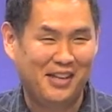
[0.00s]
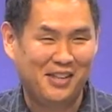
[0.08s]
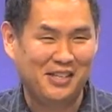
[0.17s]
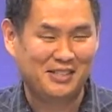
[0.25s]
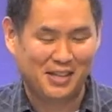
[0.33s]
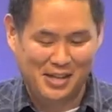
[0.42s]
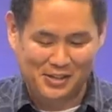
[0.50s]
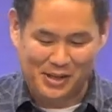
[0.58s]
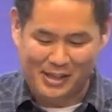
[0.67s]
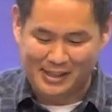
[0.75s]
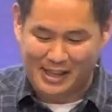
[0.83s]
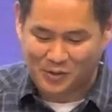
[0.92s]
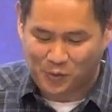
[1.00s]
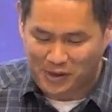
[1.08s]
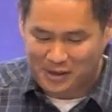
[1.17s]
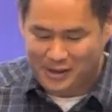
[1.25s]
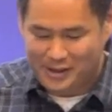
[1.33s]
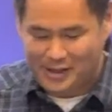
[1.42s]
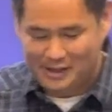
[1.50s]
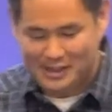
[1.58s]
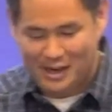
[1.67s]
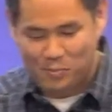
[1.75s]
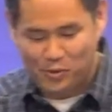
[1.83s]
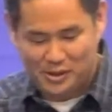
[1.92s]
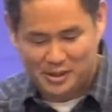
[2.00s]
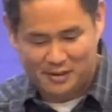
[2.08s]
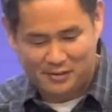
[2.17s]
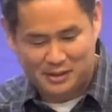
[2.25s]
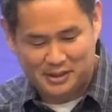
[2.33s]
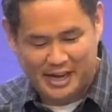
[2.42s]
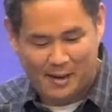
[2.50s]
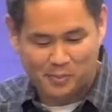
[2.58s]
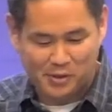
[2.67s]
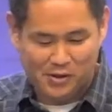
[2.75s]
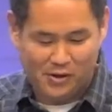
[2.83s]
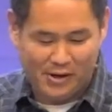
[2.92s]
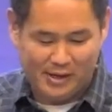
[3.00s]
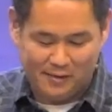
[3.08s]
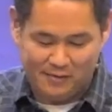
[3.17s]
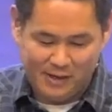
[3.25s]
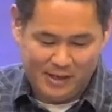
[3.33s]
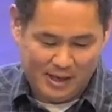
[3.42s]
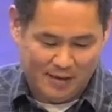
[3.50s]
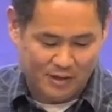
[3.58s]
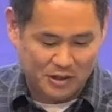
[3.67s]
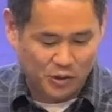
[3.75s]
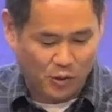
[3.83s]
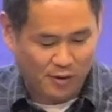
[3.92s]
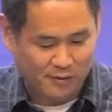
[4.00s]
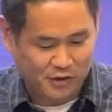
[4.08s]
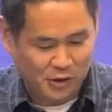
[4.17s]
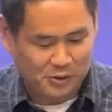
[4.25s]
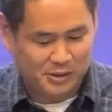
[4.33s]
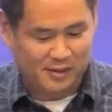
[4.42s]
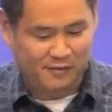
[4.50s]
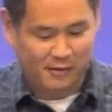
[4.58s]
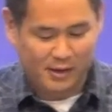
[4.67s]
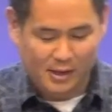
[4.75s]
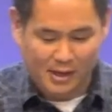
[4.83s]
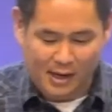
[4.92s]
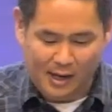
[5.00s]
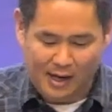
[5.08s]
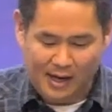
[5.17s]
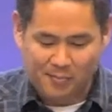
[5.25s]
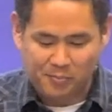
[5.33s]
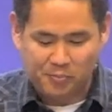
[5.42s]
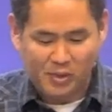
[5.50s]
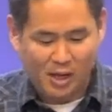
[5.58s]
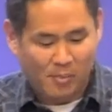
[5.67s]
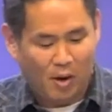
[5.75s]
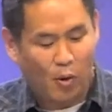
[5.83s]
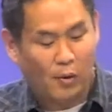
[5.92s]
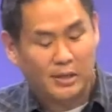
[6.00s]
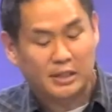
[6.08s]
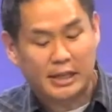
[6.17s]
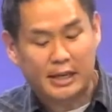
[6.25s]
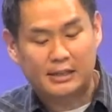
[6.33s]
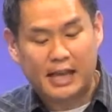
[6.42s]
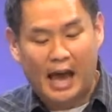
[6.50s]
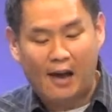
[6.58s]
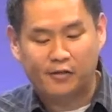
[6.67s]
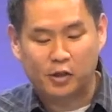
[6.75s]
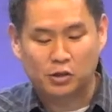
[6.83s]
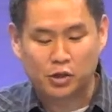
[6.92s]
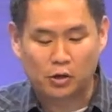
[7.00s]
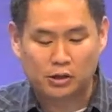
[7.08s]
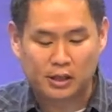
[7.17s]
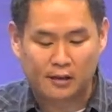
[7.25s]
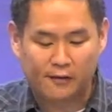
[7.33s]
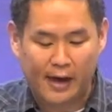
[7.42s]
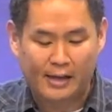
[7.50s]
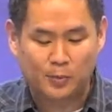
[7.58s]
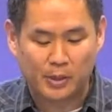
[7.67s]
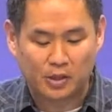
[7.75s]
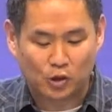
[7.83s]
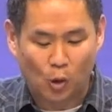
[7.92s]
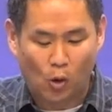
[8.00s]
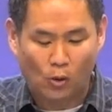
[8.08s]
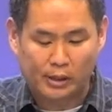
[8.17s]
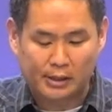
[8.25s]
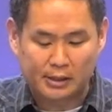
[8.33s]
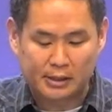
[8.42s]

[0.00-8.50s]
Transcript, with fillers: in this. So I think that's one of the things I appreciate of this chapter and of, of the story of Joseph. Um, but what we see is after Joseph has been sold into